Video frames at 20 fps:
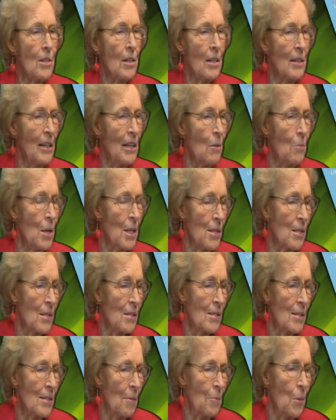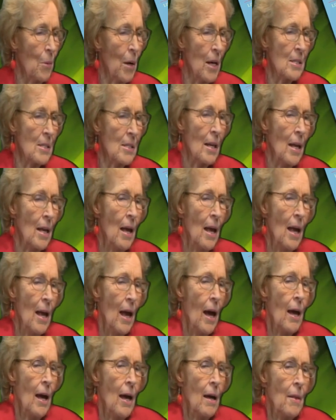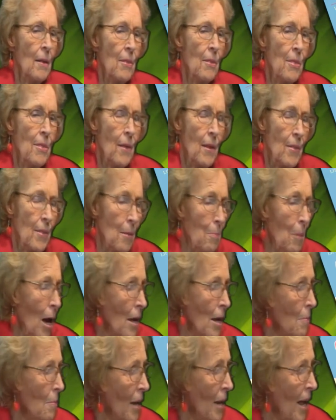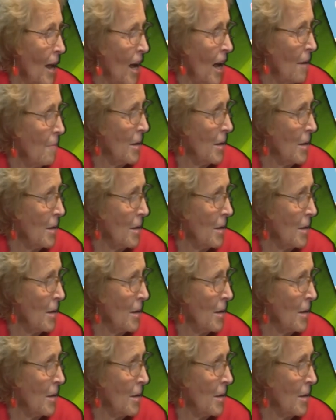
to deal with in some ways, the bottom line